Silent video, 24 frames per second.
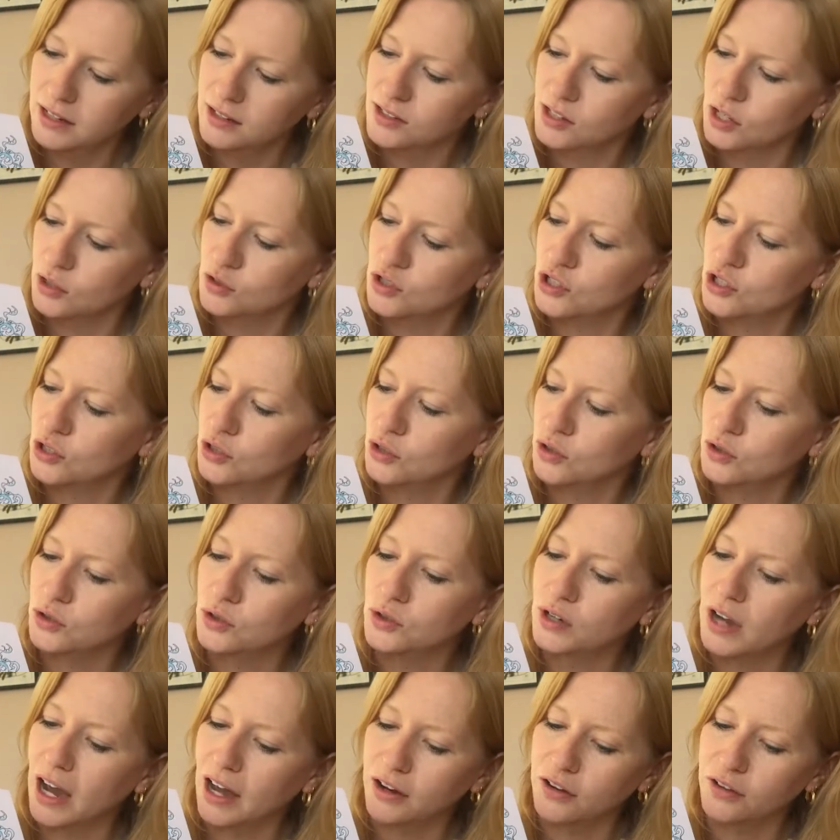so two
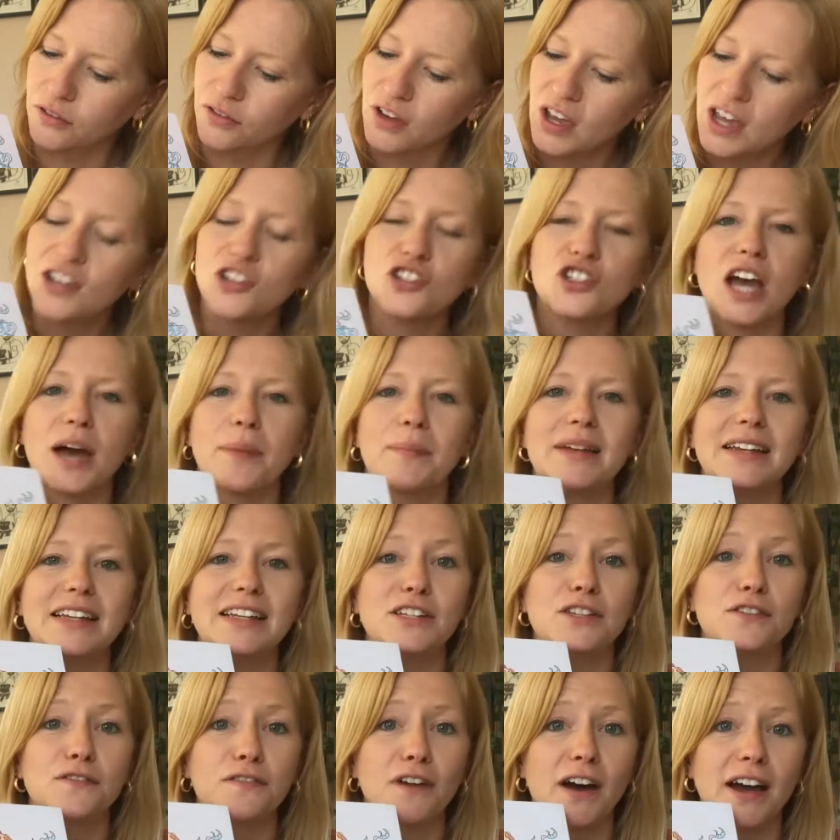kind of
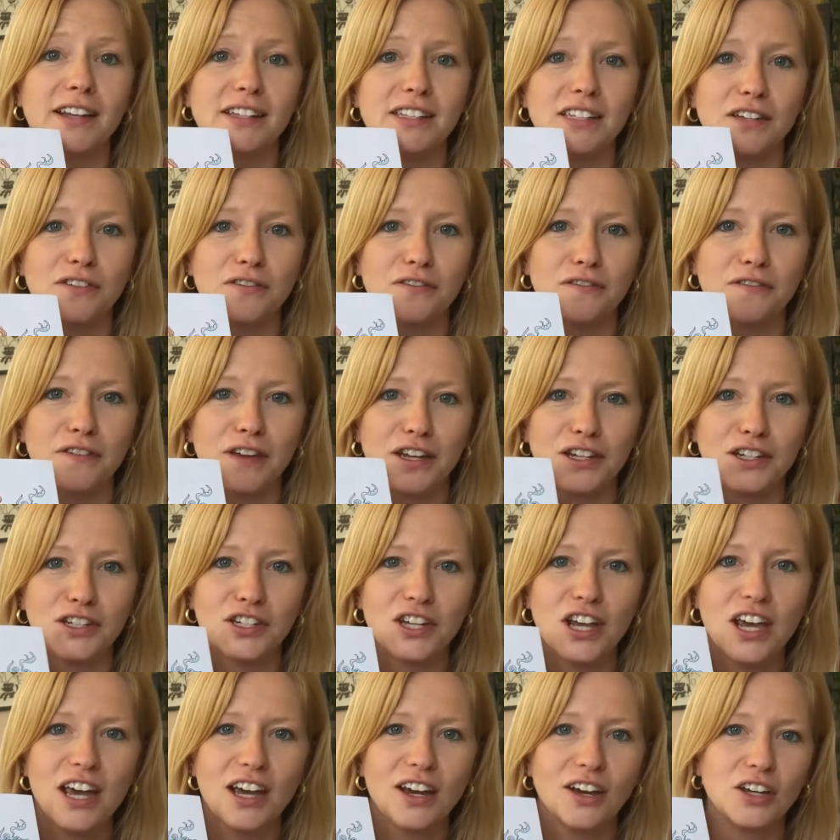Japanese fighting fish
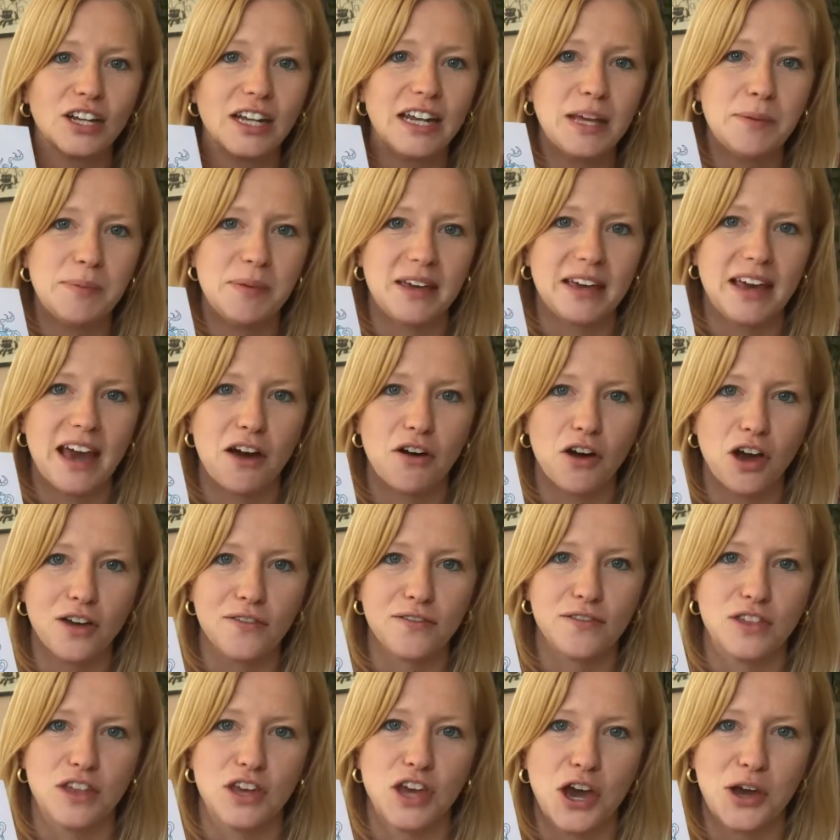leaping out over
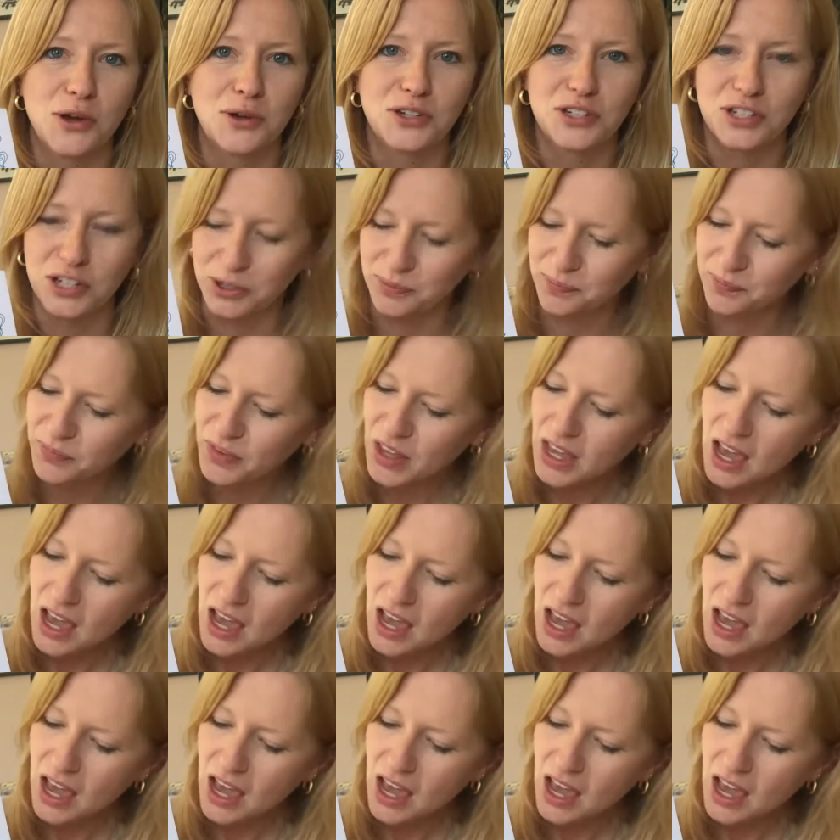the ocean,